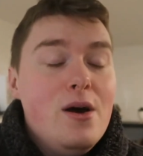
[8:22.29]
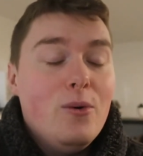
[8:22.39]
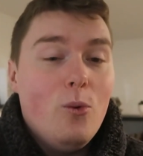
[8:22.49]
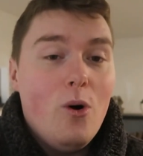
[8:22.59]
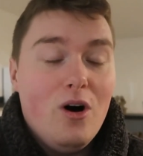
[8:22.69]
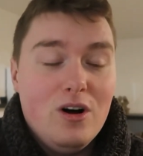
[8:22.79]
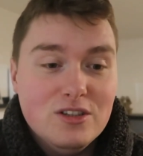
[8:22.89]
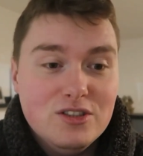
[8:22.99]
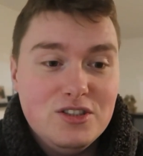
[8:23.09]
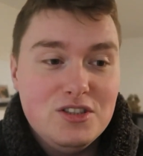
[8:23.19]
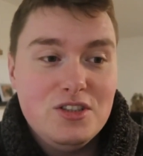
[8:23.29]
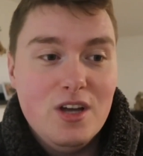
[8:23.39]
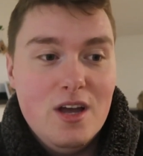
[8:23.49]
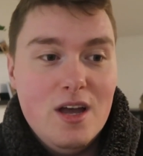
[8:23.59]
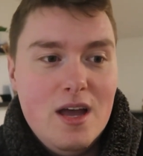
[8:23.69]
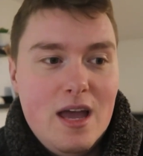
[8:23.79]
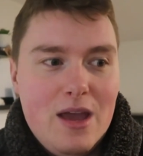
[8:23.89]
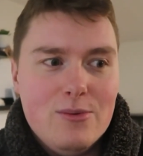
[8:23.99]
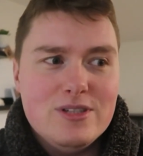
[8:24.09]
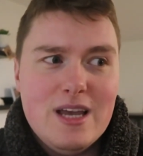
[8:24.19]
was,
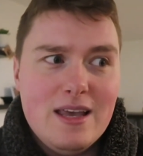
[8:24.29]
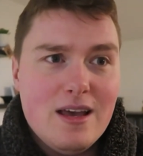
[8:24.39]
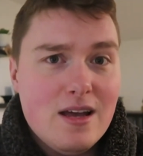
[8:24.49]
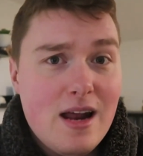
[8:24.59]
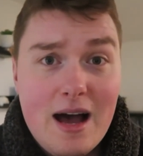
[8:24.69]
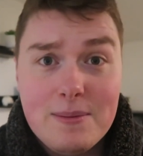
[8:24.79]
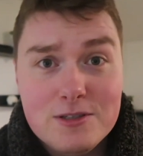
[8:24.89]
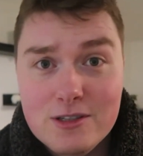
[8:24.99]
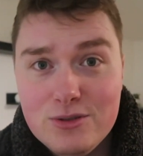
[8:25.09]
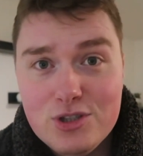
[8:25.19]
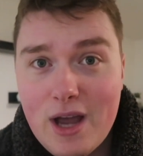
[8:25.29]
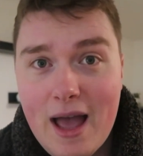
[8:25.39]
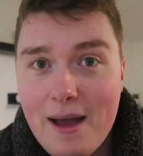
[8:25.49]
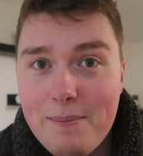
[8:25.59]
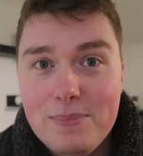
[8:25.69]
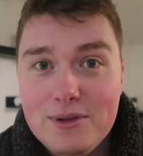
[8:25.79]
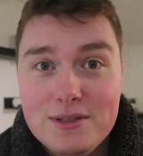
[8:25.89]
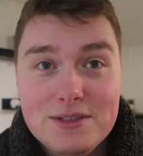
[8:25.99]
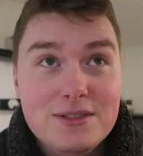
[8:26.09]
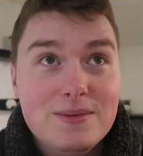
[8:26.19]
it was like an absolute
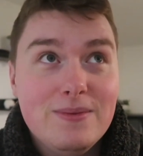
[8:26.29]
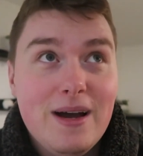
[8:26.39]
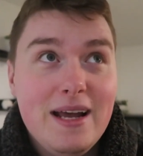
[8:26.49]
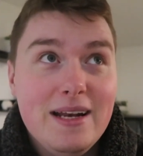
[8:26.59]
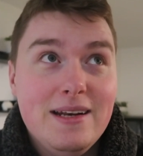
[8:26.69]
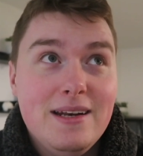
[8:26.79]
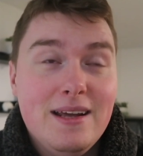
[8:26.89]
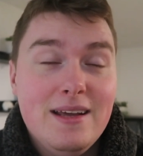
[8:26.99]
shambles when